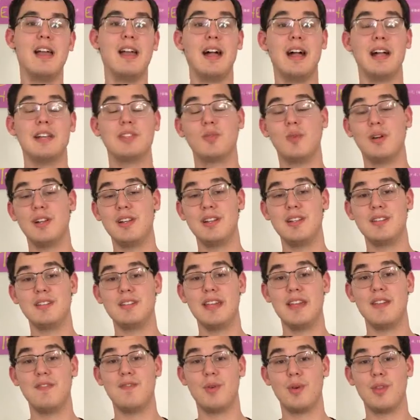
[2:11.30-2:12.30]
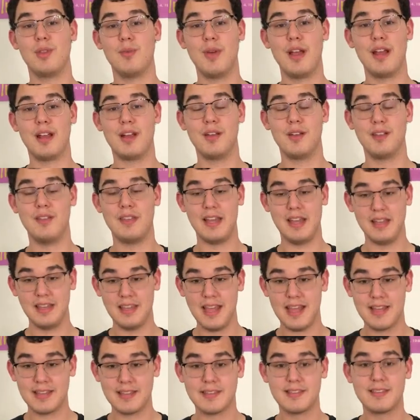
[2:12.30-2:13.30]
I just wanted to state for the record that
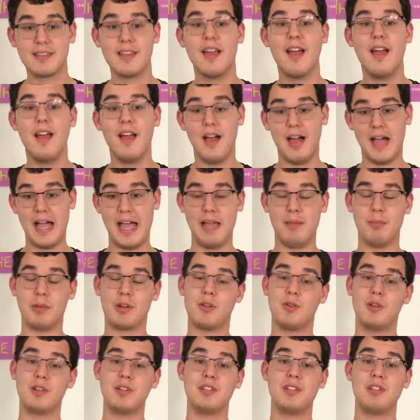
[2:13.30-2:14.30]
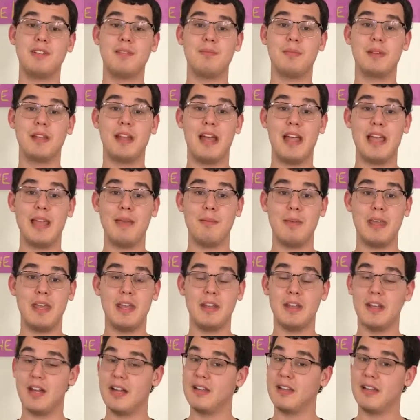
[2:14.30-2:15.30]
yes, I am a Christian, but I am
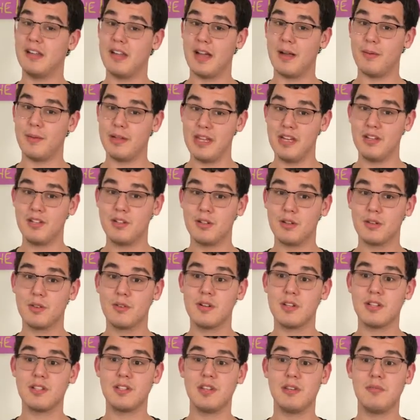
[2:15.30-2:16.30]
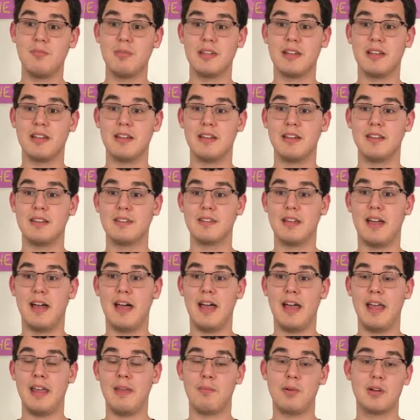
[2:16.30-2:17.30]
a non-denominational Christian because
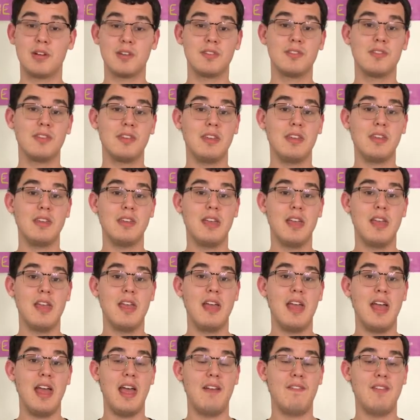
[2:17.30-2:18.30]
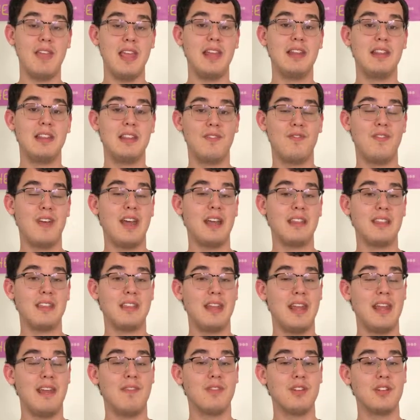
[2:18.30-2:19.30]
I personally have hated the fact
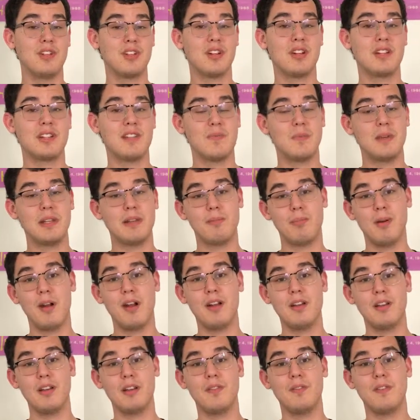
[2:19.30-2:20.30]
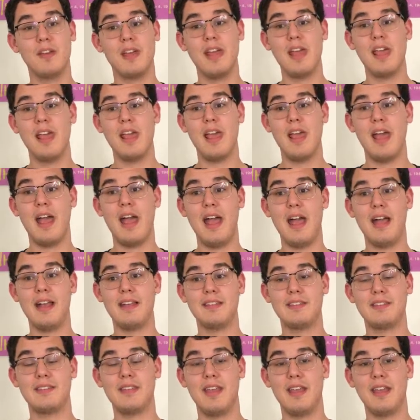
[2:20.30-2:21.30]
that every church I've been a part of
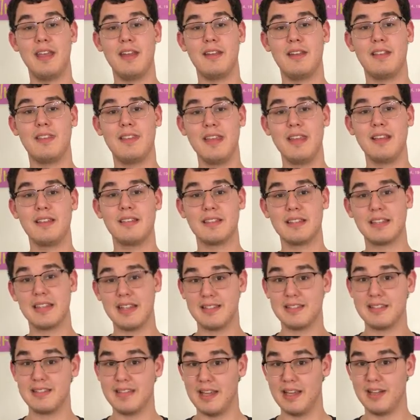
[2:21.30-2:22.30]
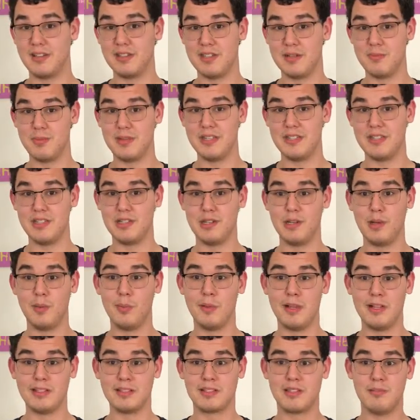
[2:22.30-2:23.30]
has said things against the LGBTQ
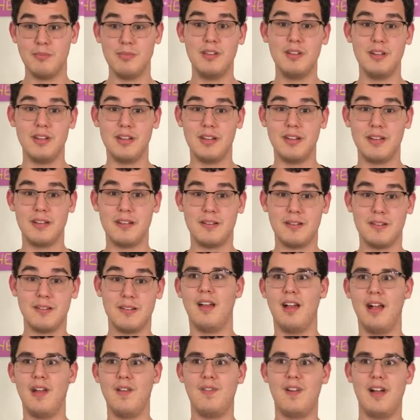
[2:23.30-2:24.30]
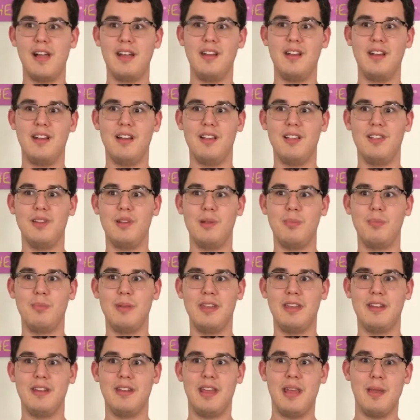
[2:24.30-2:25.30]
plus community. I find it a little
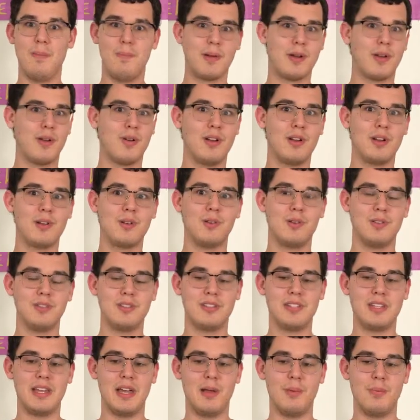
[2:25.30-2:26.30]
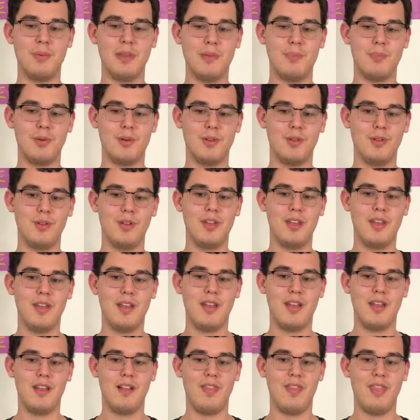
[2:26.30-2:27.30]
bit hypocritical to tell people
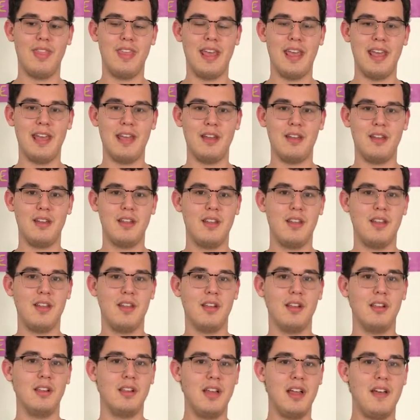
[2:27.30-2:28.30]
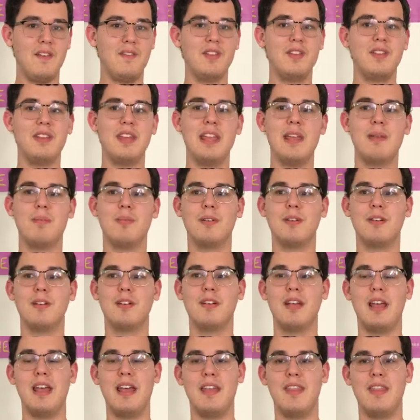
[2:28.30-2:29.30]
that love your
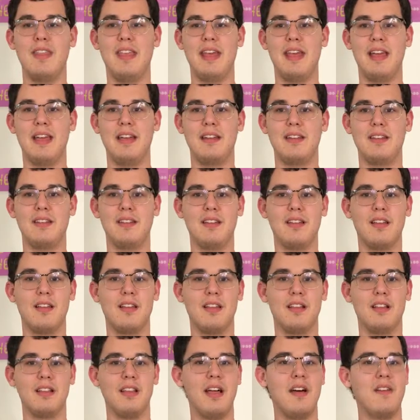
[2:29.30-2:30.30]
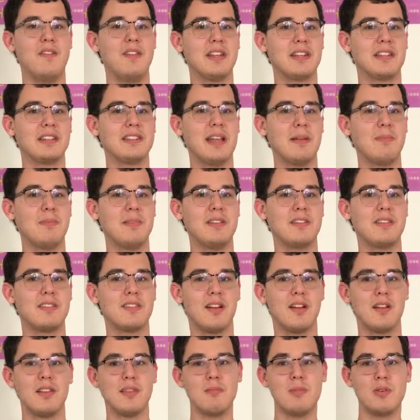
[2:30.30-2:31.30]
neighbor and that love and acceptance
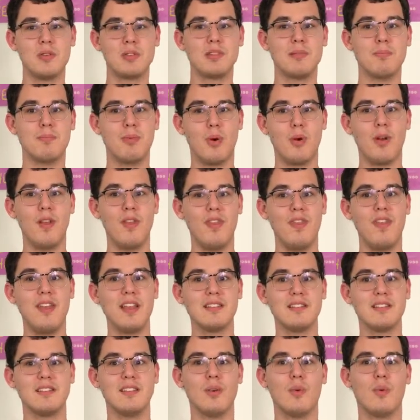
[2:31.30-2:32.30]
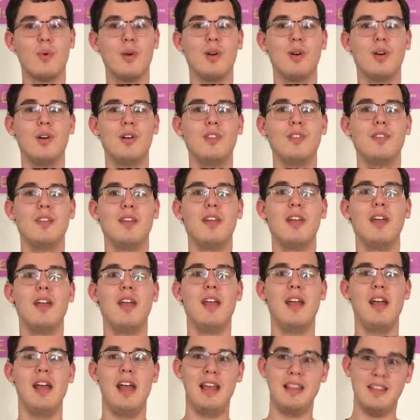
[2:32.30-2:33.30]
are the most important things in the world,
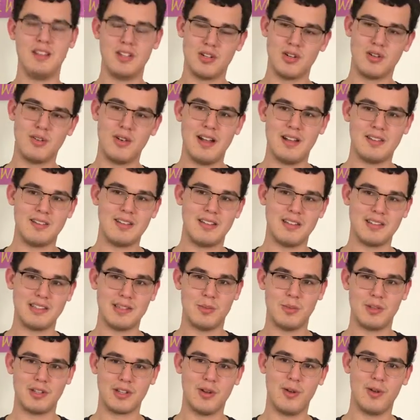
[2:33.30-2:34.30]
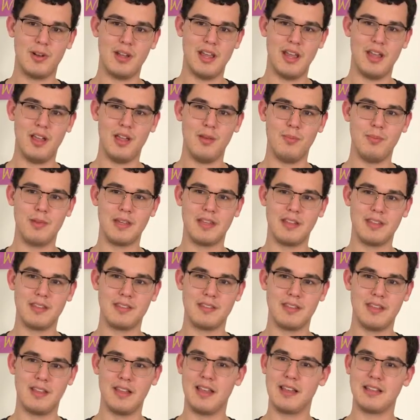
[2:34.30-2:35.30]
and then turn around and tell someone they're going to hell
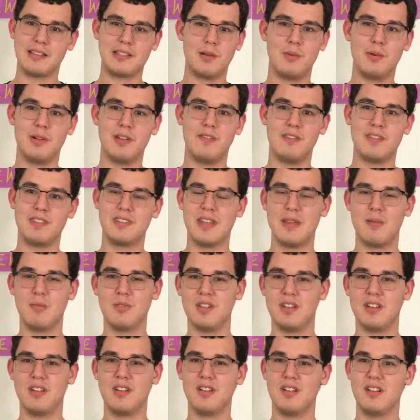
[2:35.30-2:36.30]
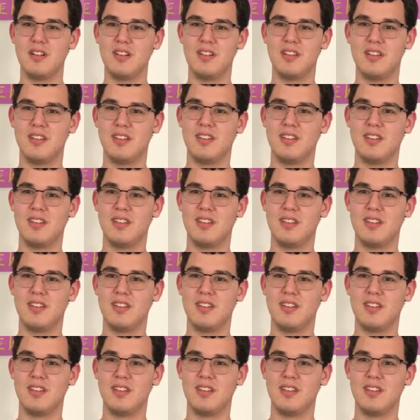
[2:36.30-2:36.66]
because they like someone of the same gender.